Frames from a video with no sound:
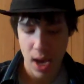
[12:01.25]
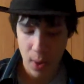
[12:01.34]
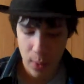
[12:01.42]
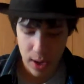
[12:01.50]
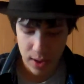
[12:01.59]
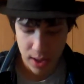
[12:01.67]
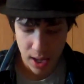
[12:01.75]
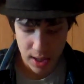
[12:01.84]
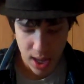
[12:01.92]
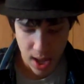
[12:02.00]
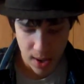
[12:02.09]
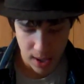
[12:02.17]
And when it
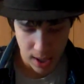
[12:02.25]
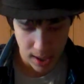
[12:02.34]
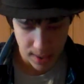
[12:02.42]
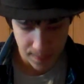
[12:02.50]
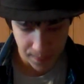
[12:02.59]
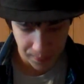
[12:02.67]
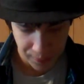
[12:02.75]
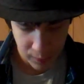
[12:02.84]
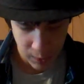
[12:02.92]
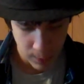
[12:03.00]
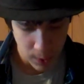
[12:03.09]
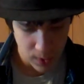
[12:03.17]
says
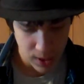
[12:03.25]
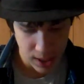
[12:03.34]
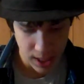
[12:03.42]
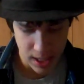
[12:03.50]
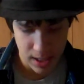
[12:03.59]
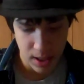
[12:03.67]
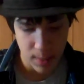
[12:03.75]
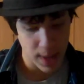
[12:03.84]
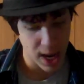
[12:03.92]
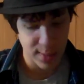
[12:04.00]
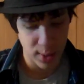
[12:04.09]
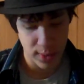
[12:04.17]
music, it is
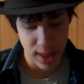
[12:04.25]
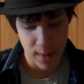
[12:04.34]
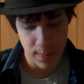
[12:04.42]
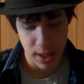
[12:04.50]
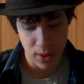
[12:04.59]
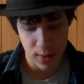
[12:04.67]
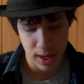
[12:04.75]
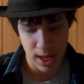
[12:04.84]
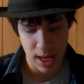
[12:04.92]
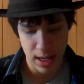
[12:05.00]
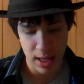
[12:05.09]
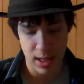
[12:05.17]
compatible with MP3 and
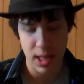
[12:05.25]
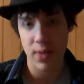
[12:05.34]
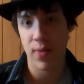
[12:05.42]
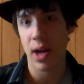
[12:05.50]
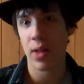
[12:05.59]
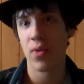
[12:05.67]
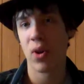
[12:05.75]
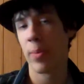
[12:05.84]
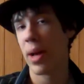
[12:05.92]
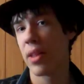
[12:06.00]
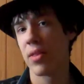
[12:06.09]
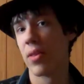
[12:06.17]
AAC file
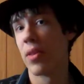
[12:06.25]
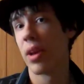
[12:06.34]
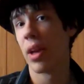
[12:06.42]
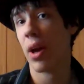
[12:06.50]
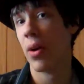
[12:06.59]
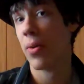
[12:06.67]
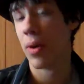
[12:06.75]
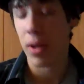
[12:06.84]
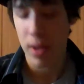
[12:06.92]
format, so there you go.